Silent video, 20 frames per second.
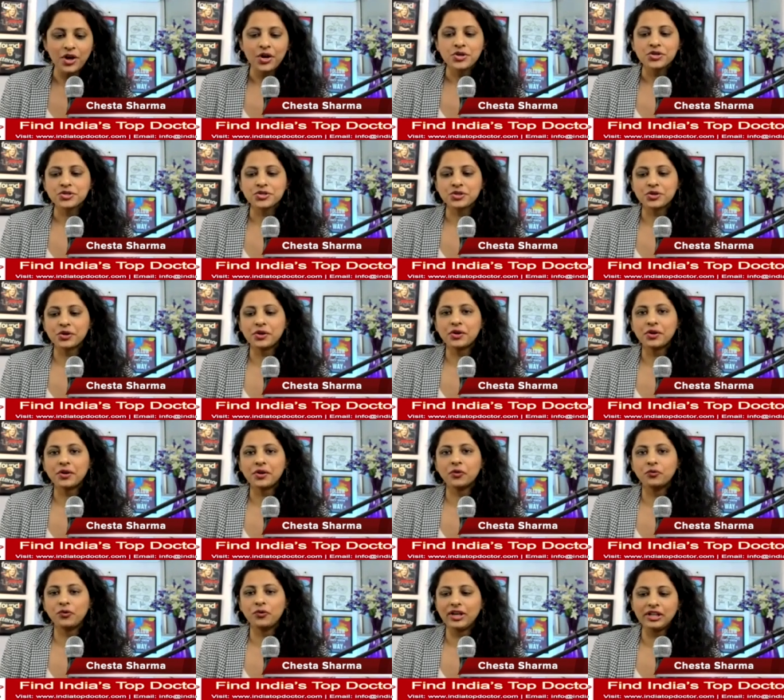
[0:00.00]
So
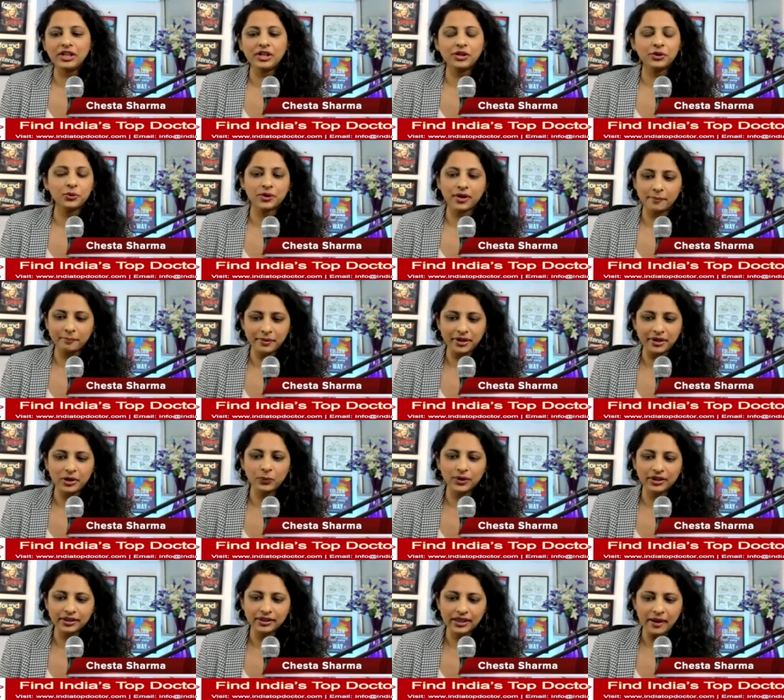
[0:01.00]
we need to compete
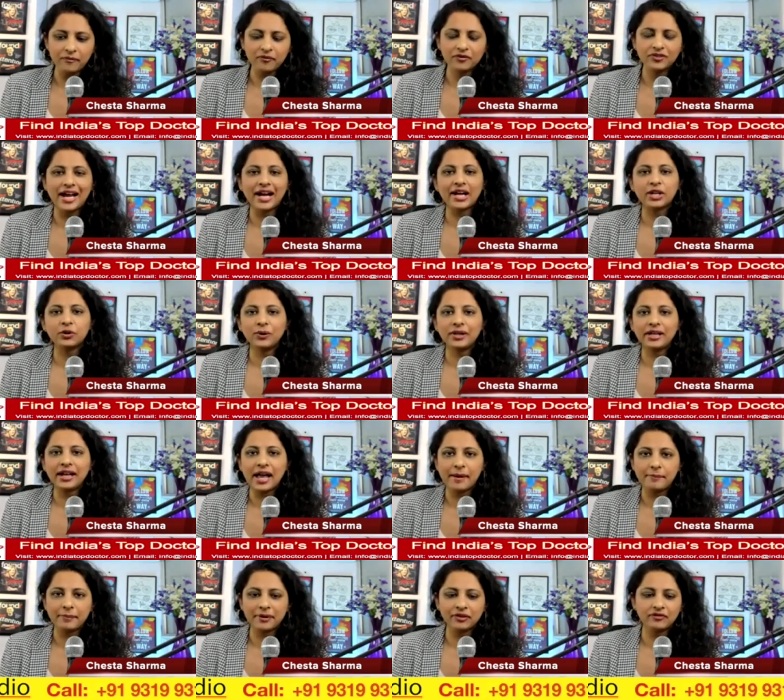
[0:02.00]
with them. That will
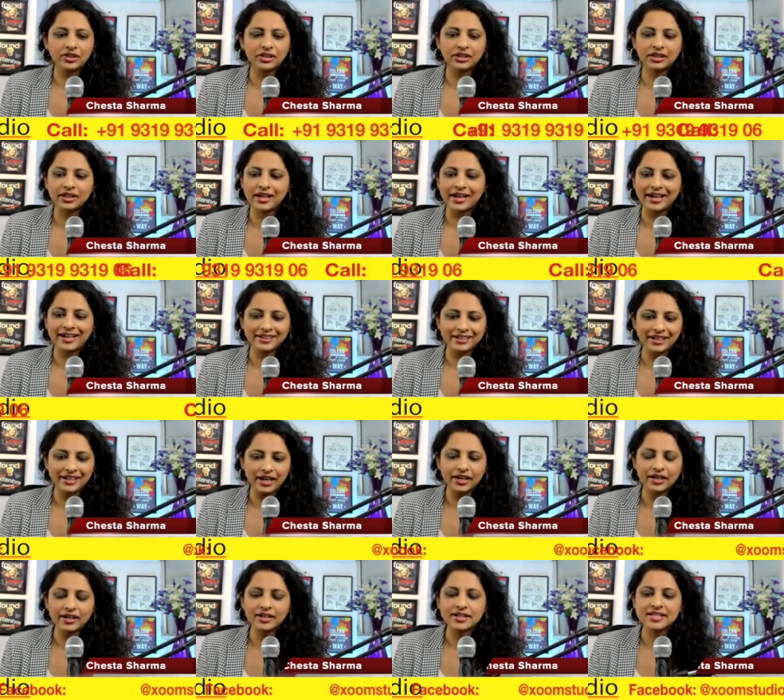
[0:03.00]
happen with the
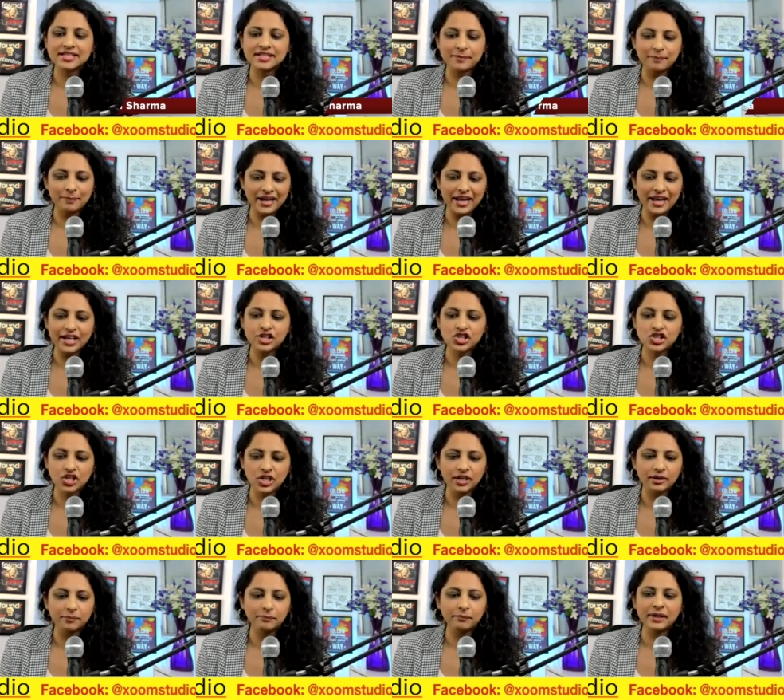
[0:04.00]
entire supply
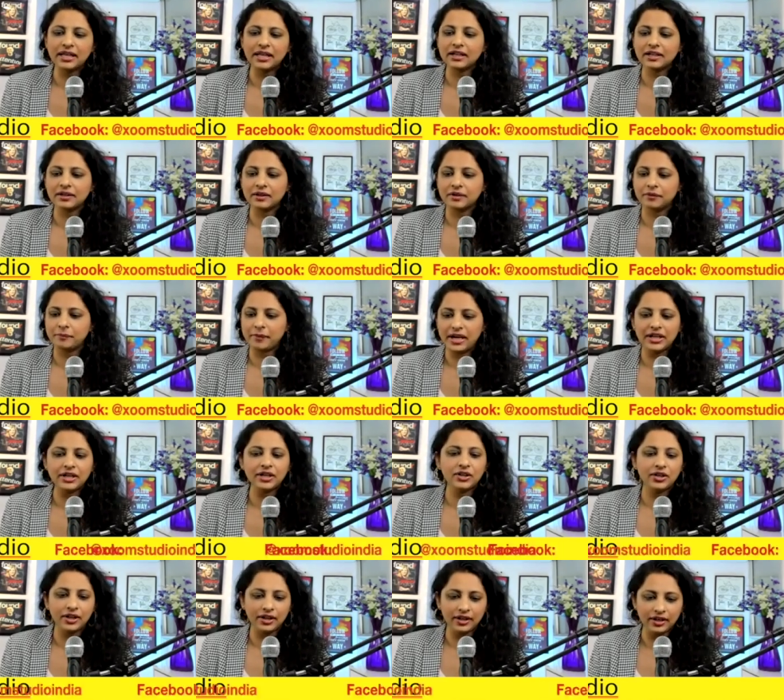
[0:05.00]
chain being made
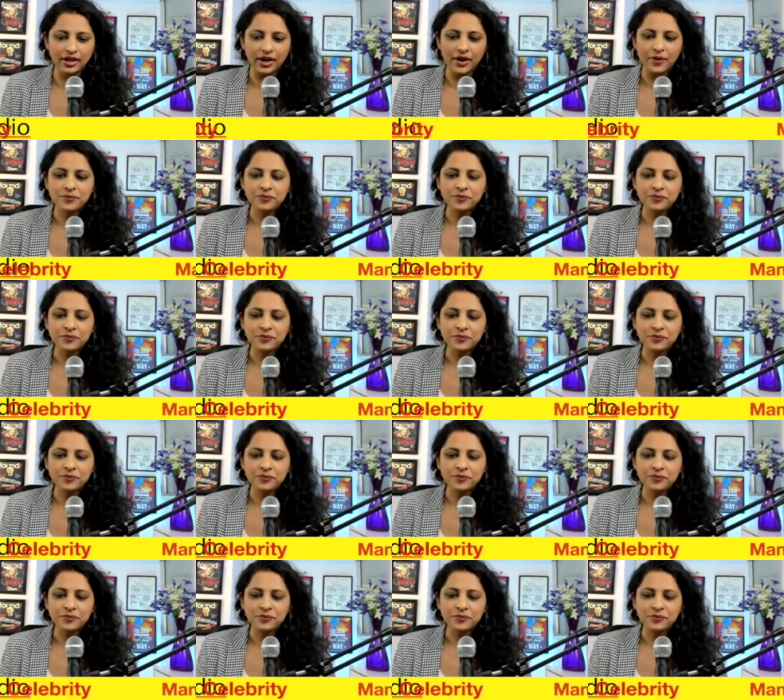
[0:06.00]
in India.